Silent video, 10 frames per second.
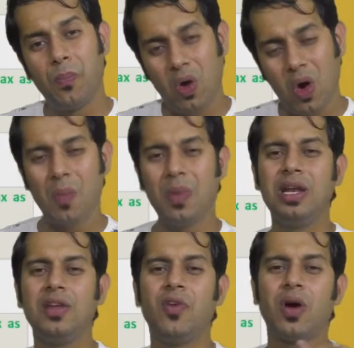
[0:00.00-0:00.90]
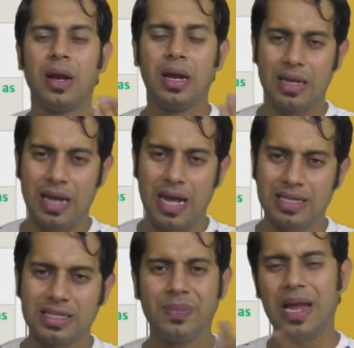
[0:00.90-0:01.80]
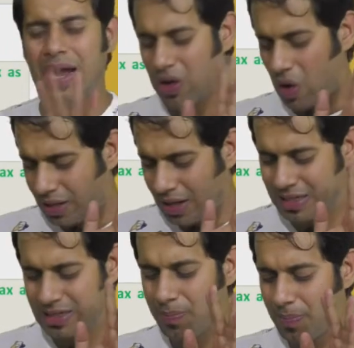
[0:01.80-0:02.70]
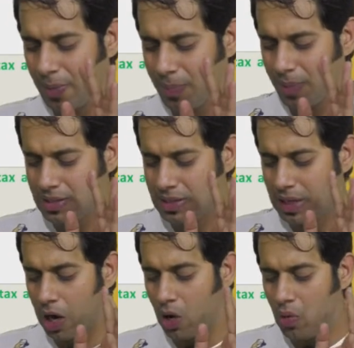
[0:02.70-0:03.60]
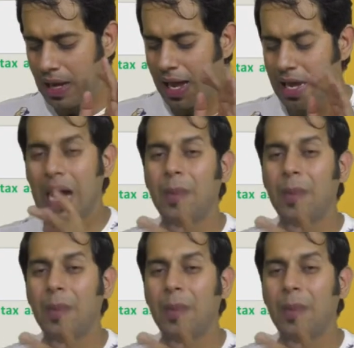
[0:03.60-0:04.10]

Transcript: commonly for taxable and non-taxable purpose, how will I